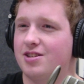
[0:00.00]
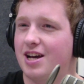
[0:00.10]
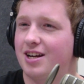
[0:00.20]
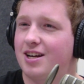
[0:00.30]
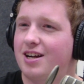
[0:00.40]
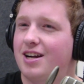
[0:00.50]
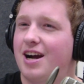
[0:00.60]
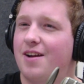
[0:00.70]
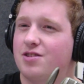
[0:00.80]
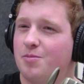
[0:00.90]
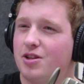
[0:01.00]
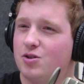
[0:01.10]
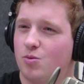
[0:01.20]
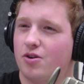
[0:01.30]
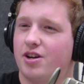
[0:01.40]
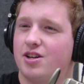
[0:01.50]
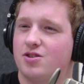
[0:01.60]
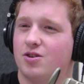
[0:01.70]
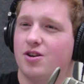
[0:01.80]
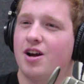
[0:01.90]
Is that kind of some of these
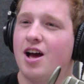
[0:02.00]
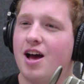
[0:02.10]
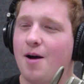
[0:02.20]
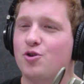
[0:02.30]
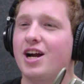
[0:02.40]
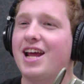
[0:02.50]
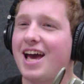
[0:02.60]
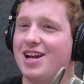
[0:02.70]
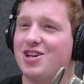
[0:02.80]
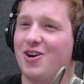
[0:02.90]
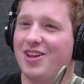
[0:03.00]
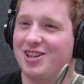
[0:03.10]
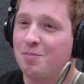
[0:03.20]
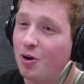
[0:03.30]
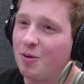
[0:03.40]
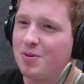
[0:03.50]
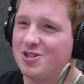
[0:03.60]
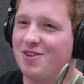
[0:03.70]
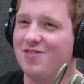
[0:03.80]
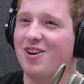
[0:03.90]
worries? Or I'm trying to hedge out like the
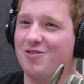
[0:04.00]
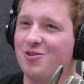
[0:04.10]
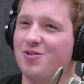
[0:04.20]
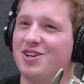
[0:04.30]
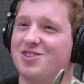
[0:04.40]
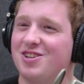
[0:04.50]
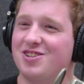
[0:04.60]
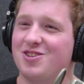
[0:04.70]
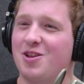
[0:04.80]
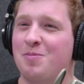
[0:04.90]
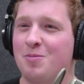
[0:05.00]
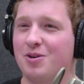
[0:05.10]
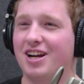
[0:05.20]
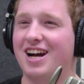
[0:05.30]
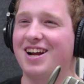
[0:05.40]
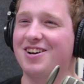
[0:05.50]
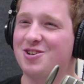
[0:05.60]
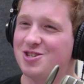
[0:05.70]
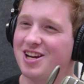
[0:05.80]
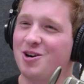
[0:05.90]
purpose of the research so that people can kind of
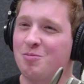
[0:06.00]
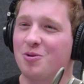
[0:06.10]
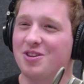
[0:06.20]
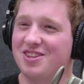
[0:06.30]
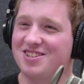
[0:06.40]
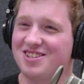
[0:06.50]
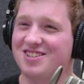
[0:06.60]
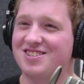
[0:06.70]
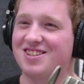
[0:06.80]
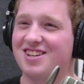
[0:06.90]
understand how important this is.